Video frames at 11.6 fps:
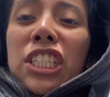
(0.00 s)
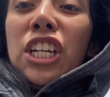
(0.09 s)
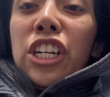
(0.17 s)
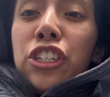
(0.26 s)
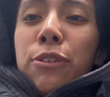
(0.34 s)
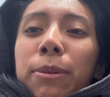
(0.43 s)

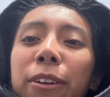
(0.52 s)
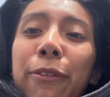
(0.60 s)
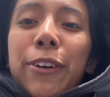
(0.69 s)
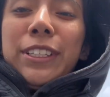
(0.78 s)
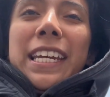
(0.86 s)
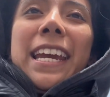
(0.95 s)
Such a
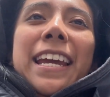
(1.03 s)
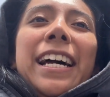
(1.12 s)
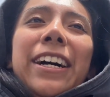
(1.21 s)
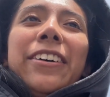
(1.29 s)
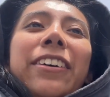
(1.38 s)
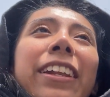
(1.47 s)
beautiful day
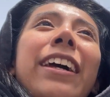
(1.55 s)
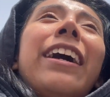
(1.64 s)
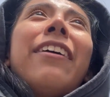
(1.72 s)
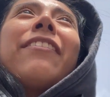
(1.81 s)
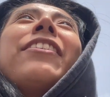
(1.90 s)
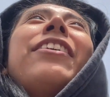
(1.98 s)
out.
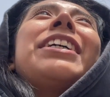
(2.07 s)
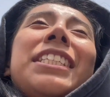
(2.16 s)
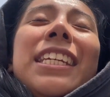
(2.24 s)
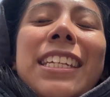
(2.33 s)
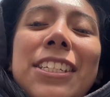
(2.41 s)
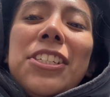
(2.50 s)
I'm going to
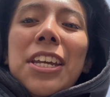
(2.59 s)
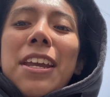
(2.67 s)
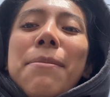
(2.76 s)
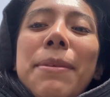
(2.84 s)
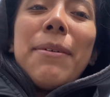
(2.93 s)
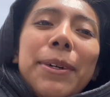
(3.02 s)
the
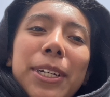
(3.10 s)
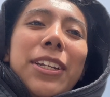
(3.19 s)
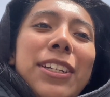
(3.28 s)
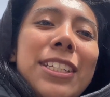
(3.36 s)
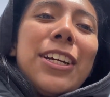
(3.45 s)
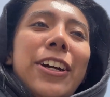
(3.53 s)
gym and I'm gonna go
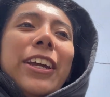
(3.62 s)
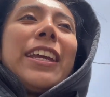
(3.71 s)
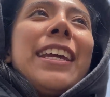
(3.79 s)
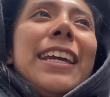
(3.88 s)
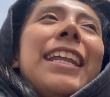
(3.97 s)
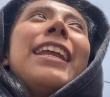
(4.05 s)
to
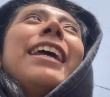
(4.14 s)
Target.